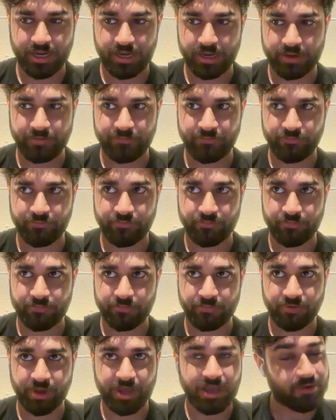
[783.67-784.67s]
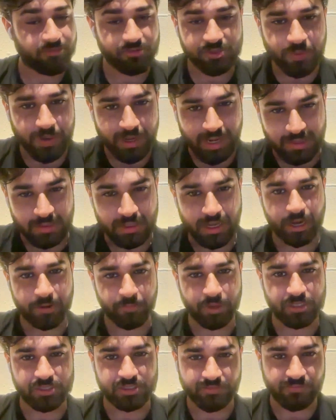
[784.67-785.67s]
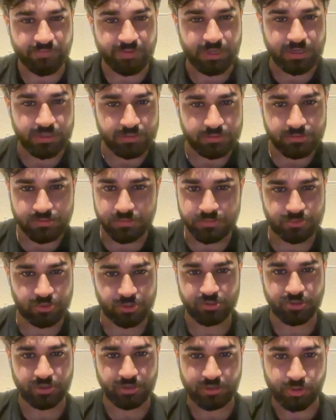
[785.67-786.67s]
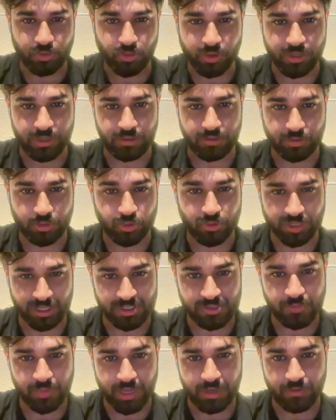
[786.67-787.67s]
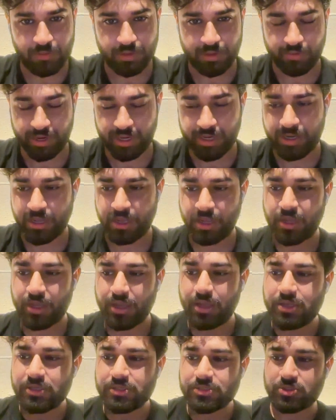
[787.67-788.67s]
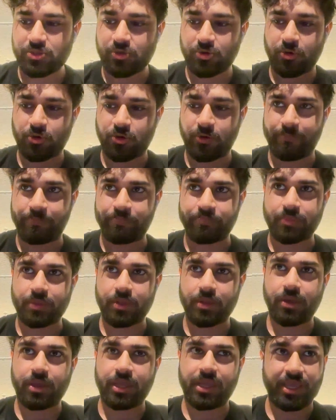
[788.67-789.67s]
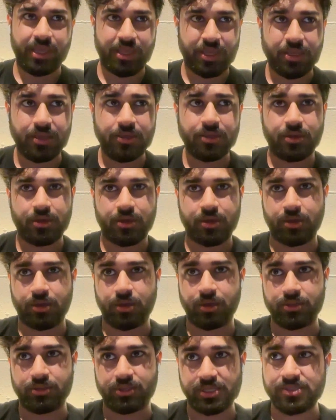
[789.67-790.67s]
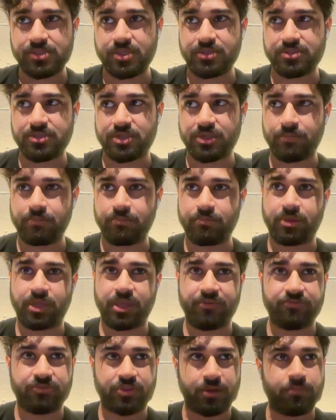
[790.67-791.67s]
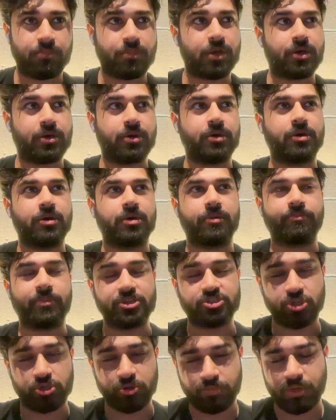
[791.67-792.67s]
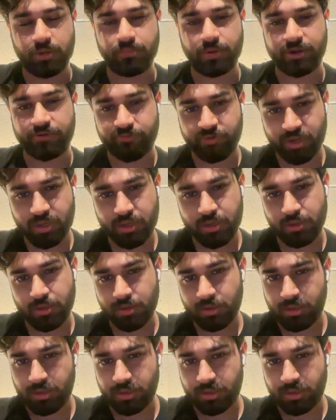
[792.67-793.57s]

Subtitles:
That why are we spending that much if we are just going to do things manually, right? So this system gave them a measurable metric.